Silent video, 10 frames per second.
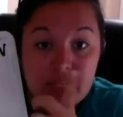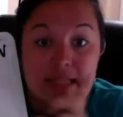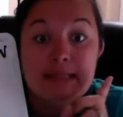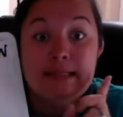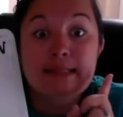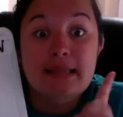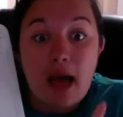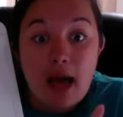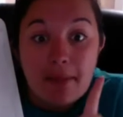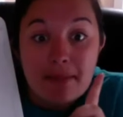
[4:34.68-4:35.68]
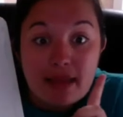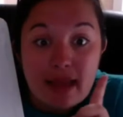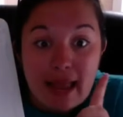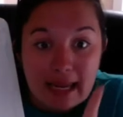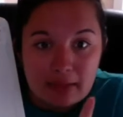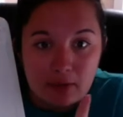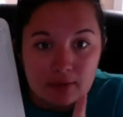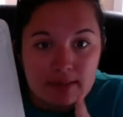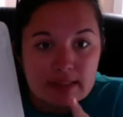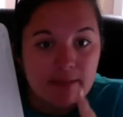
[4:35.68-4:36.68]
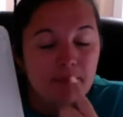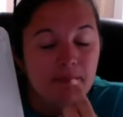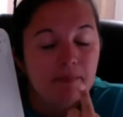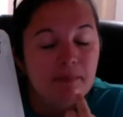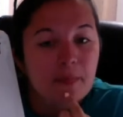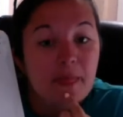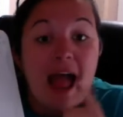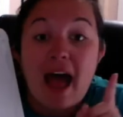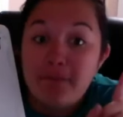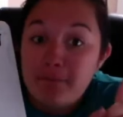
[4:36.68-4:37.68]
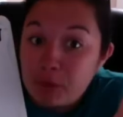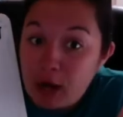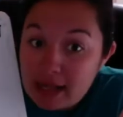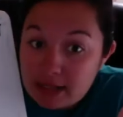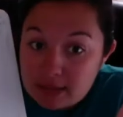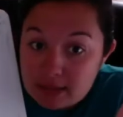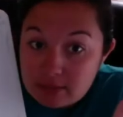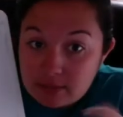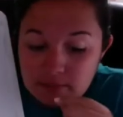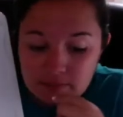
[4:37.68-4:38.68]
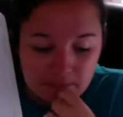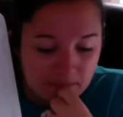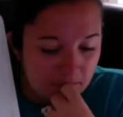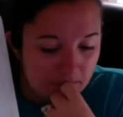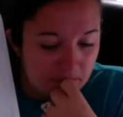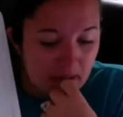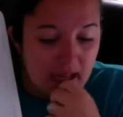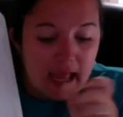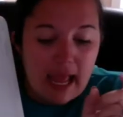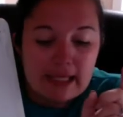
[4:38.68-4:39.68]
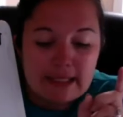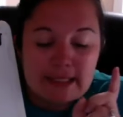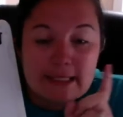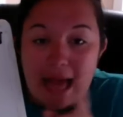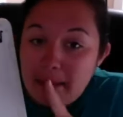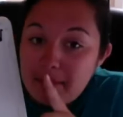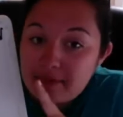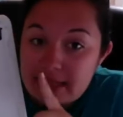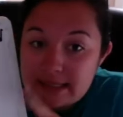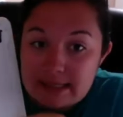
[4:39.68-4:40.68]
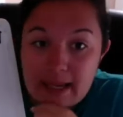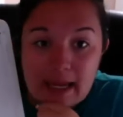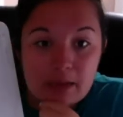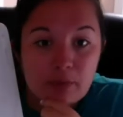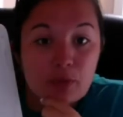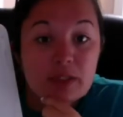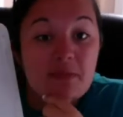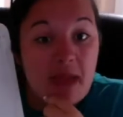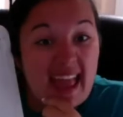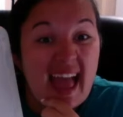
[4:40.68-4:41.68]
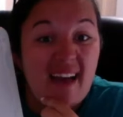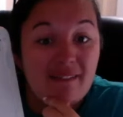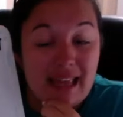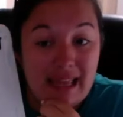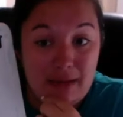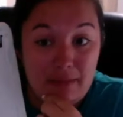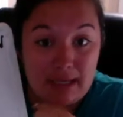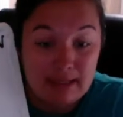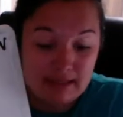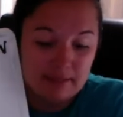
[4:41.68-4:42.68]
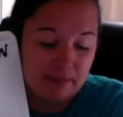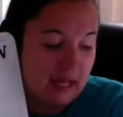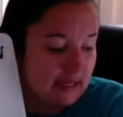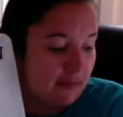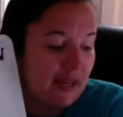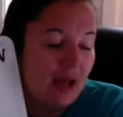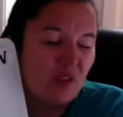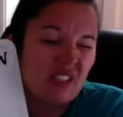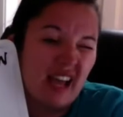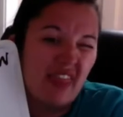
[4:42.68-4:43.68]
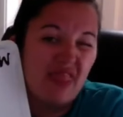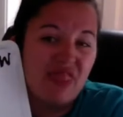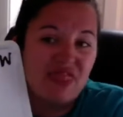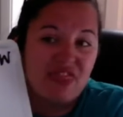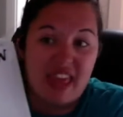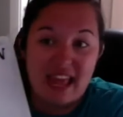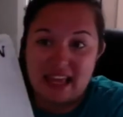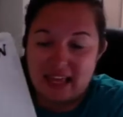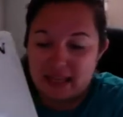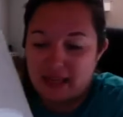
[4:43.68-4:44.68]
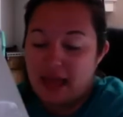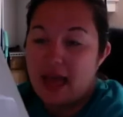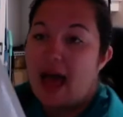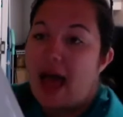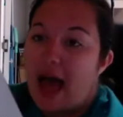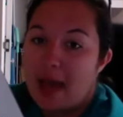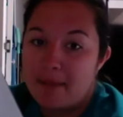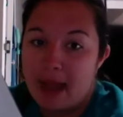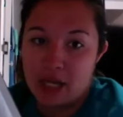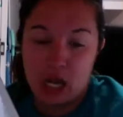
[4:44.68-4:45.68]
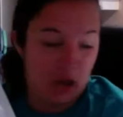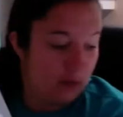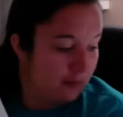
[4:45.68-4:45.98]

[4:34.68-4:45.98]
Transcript: Some animals have friends, and some of these sea animals may have enemies. That's something else that I think I might know.